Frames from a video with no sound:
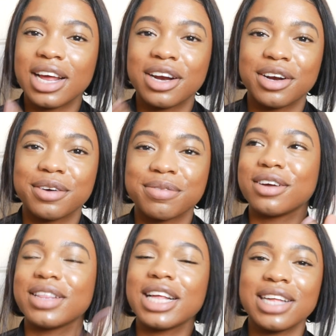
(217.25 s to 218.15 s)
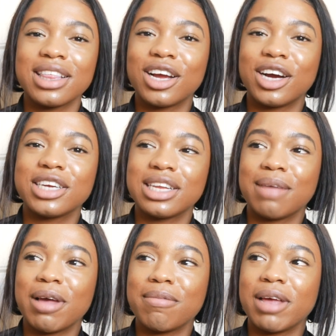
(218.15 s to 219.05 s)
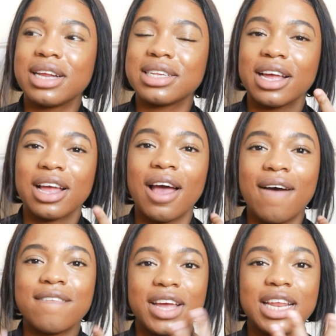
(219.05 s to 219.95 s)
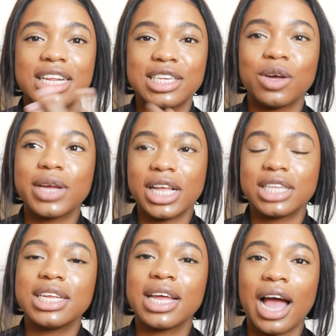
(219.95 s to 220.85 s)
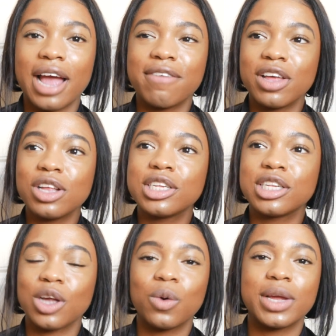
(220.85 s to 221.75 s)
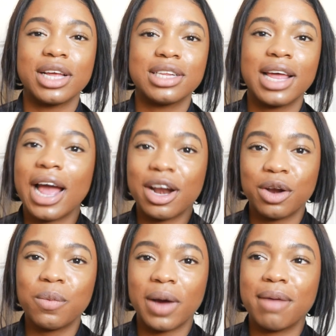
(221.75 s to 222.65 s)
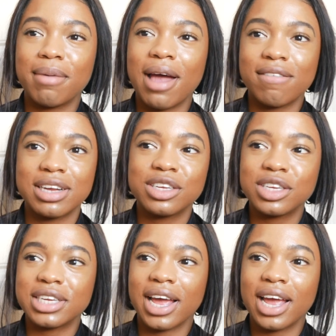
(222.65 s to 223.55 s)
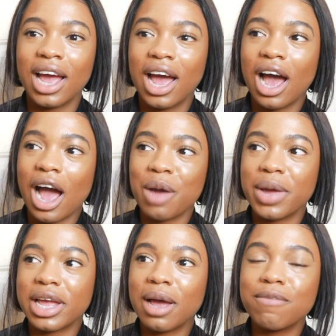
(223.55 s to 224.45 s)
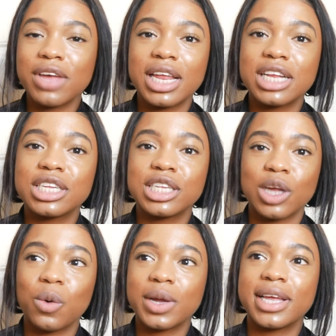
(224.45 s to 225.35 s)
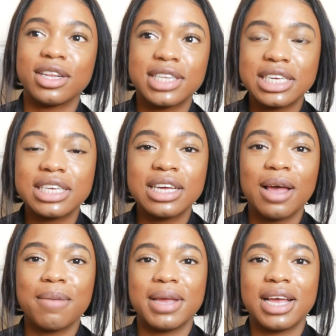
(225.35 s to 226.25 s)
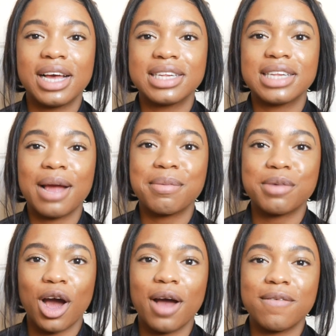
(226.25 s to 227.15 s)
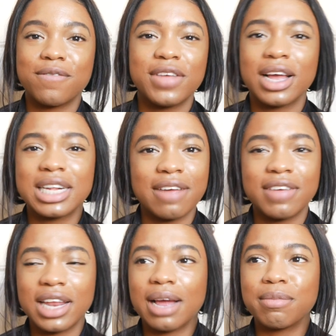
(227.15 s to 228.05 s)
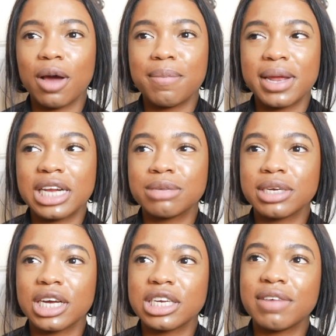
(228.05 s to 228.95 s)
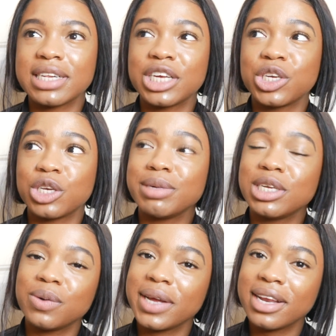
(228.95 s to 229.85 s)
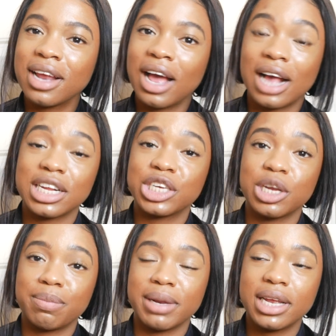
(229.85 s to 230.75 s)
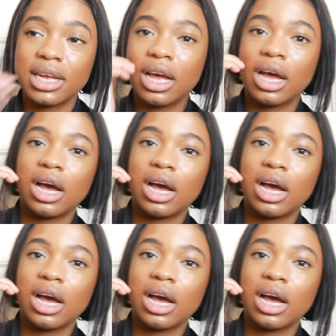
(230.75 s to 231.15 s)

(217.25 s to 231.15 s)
I don't know. That's like the current dilemma I'm in, is like feeling so guilty. Like I feel so guilty. Like I don't know why, but every single day I wake up feeling so guilty because I feel like I'm not being as productive as I should be.